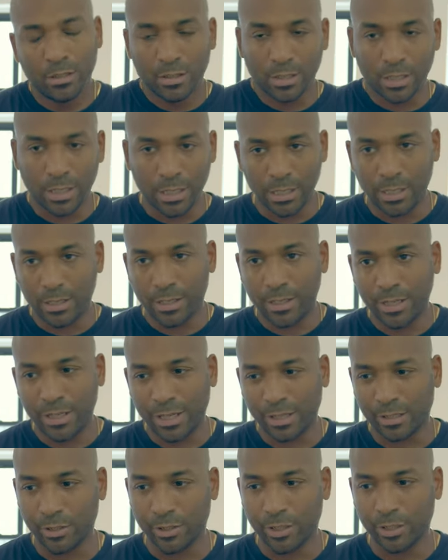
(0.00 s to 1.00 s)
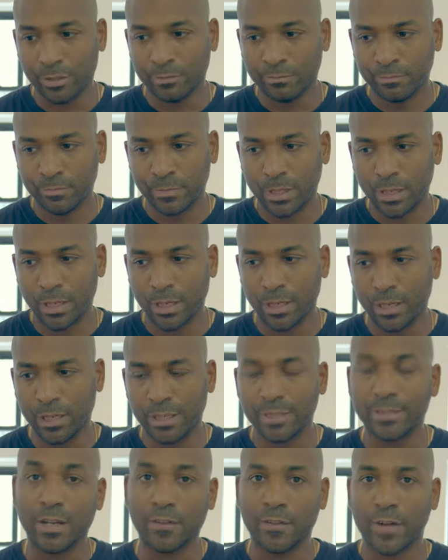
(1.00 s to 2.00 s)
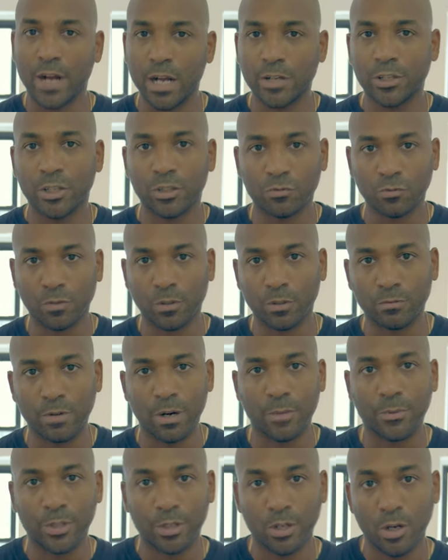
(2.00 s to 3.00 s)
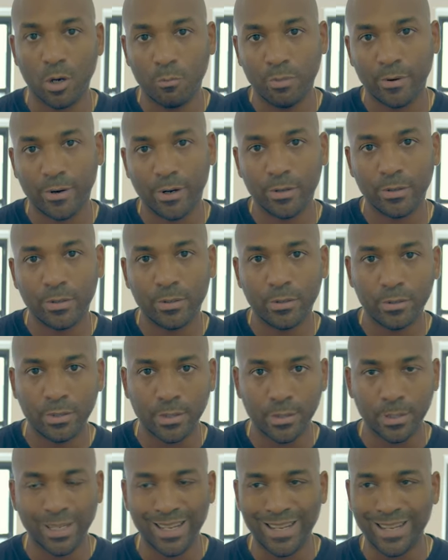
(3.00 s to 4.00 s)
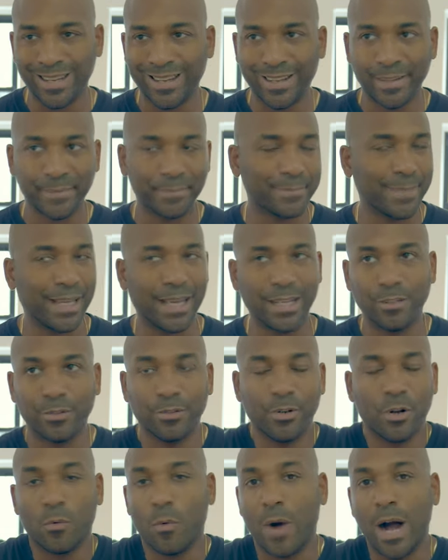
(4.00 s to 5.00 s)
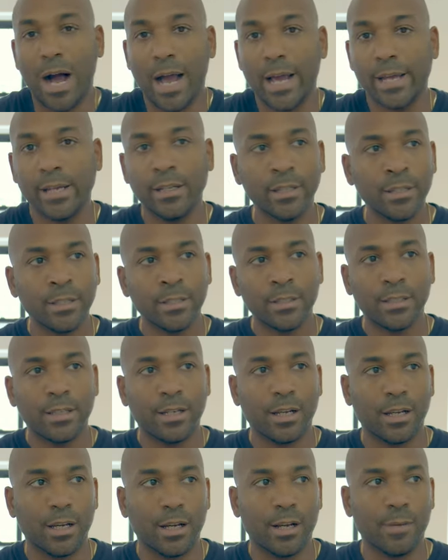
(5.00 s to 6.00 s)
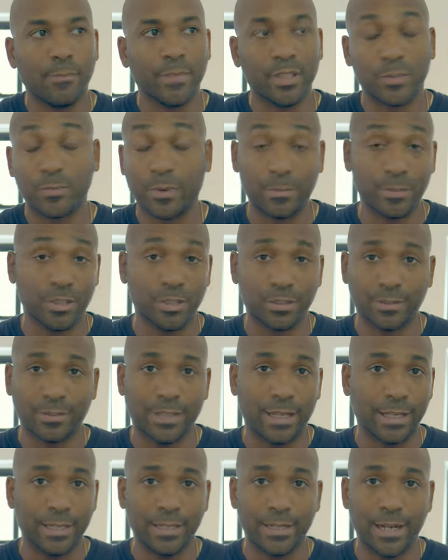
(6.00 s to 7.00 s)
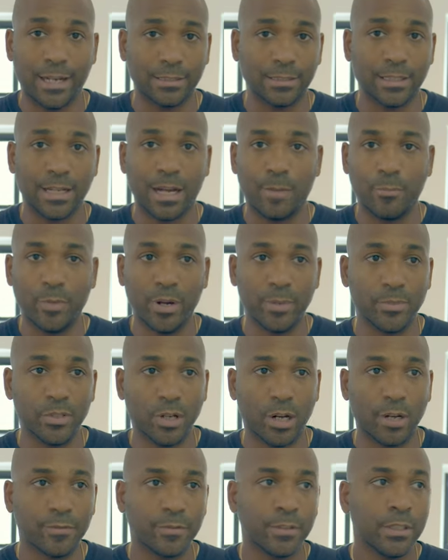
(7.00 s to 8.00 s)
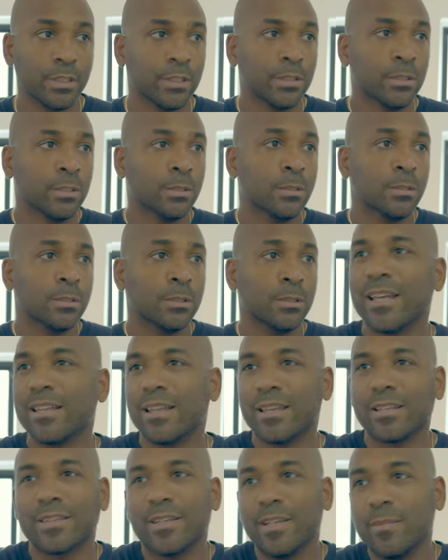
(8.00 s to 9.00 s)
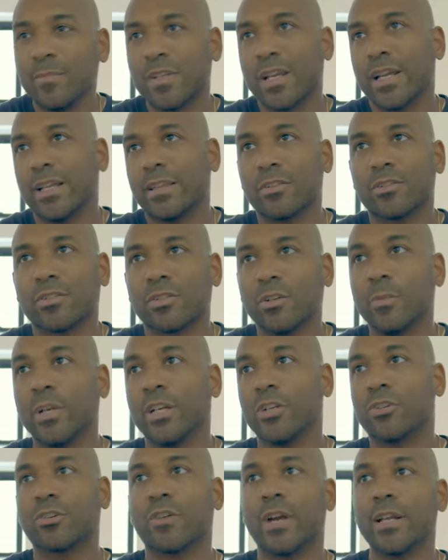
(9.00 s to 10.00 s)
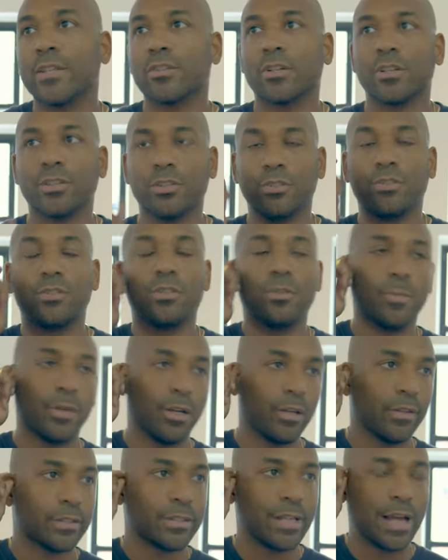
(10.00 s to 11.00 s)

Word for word: uh, I don't know, uh, self-conscious rolling around with the GoPro. Uh, I don't know why. Um, it's probably just I gotta knock the cobwebs off it, it seems like there's so many trends on YouTube all the